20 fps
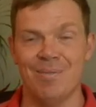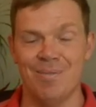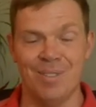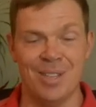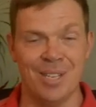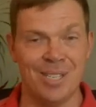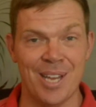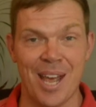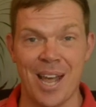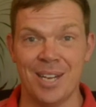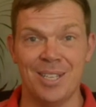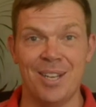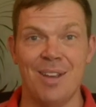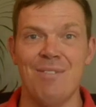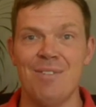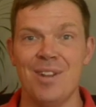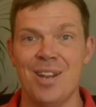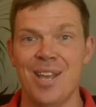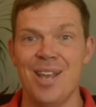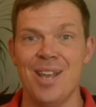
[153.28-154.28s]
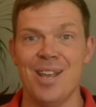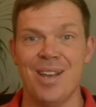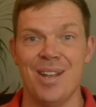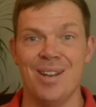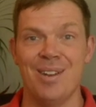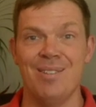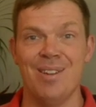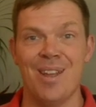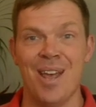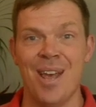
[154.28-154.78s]
this activity
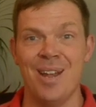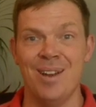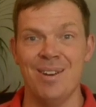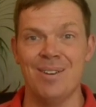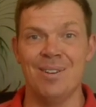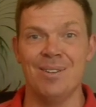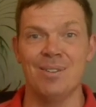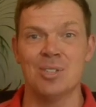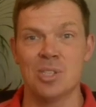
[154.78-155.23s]
and